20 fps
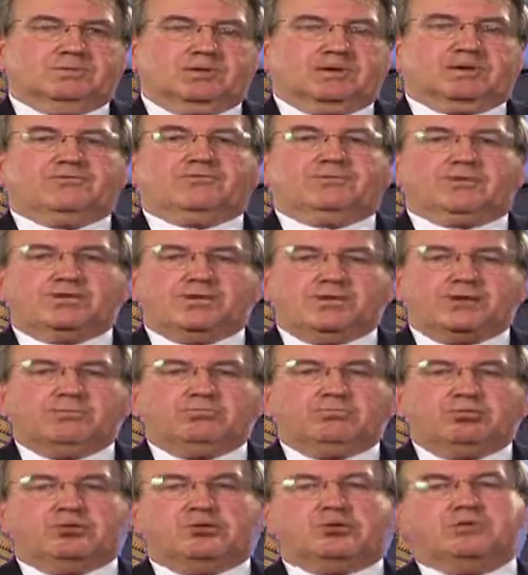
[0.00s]
and a very
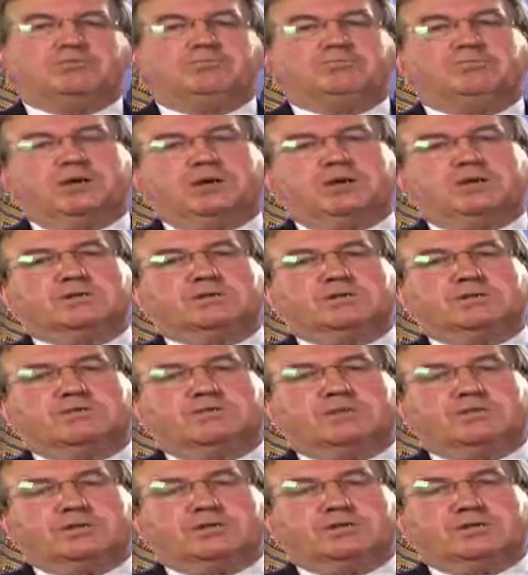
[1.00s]
important part of
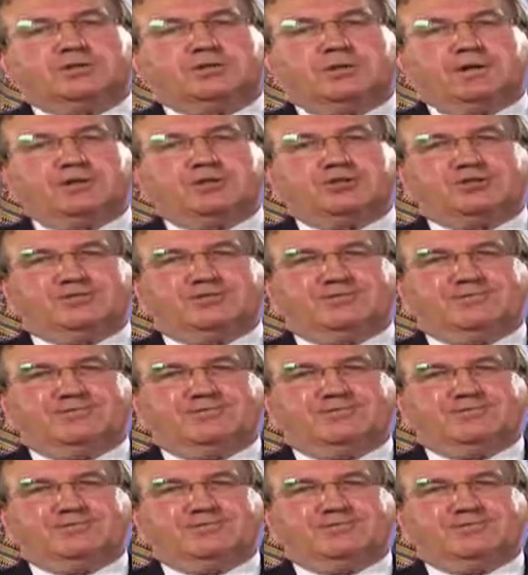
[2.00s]
your dissertation.